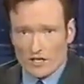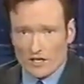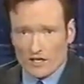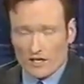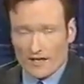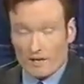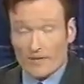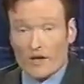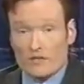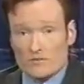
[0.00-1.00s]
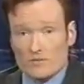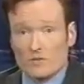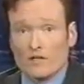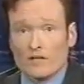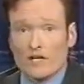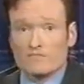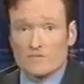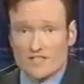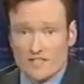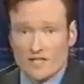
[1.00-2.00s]
Uh, and I'll be honest with you, a lot of
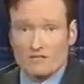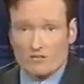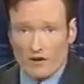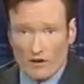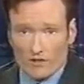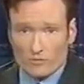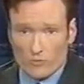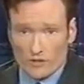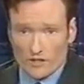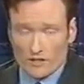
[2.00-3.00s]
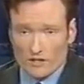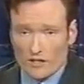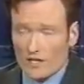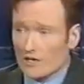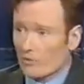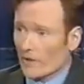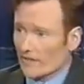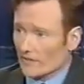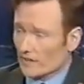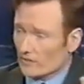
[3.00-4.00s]
meticulous hard work
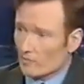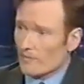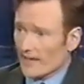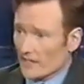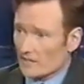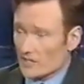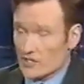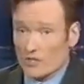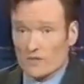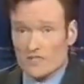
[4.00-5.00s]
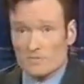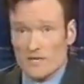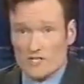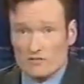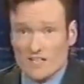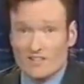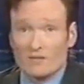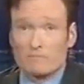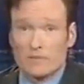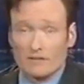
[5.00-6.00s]
went into making this show, especially into
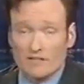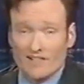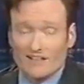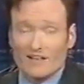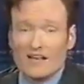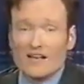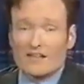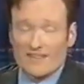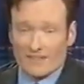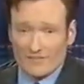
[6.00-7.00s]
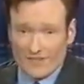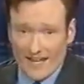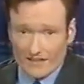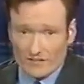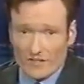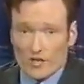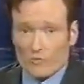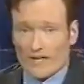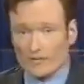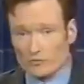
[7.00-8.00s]
building the set
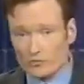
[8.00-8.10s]
we had to